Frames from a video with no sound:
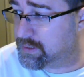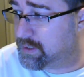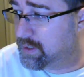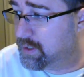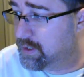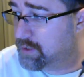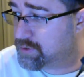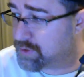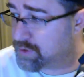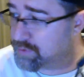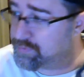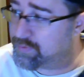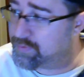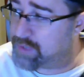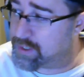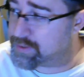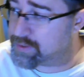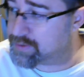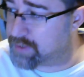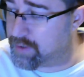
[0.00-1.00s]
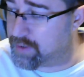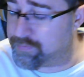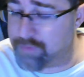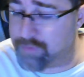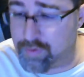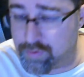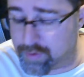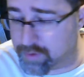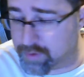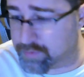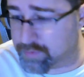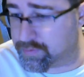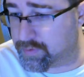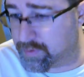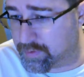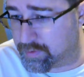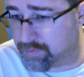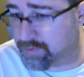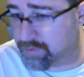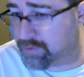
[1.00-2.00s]
So if you got a cell phone or
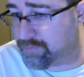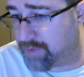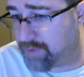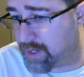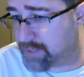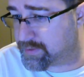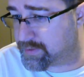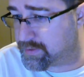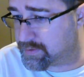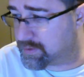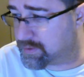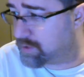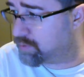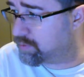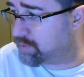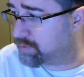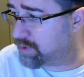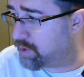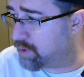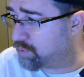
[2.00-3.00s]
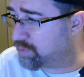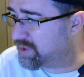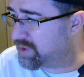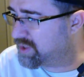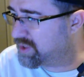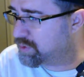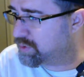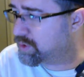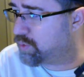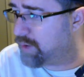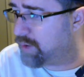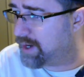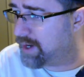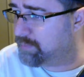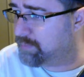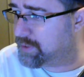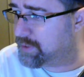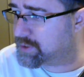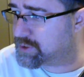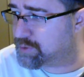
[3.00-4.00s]
devices that don't really require
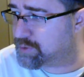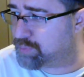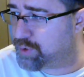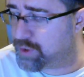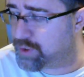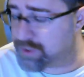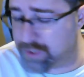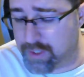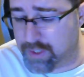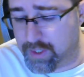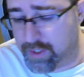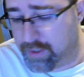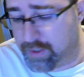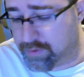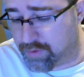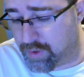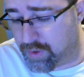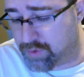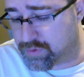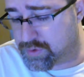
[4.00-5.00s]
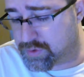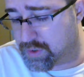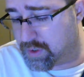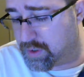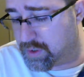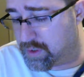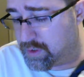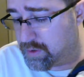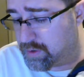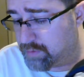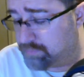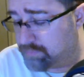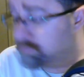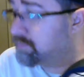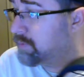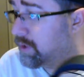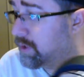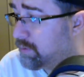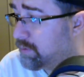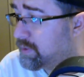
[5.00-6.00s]
much to push, those are
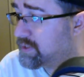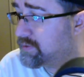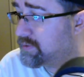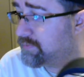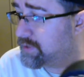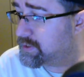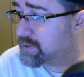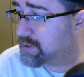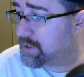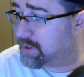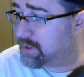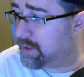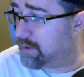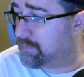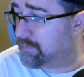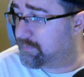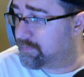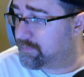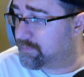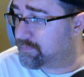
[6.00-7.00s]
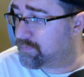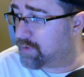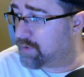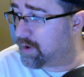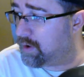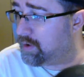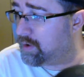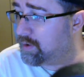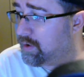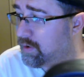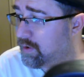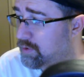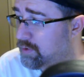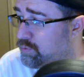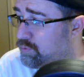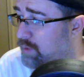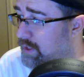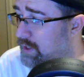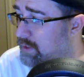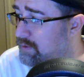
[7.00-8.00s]
going to be sufficient enough on
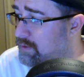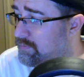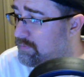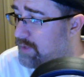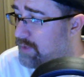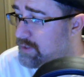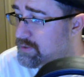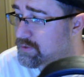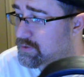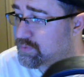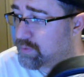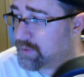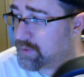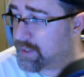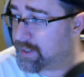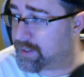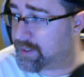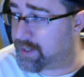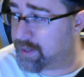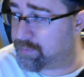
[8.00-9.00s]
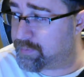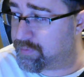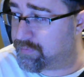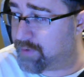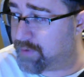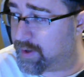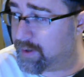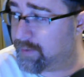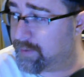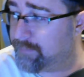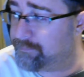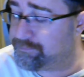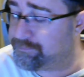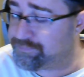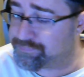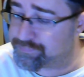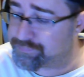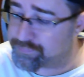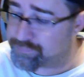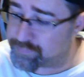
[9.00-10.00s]
regular devices without an amplifier.
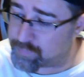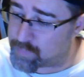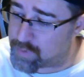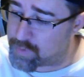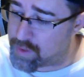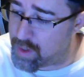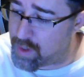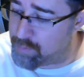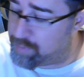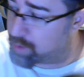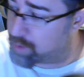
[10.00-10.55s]
But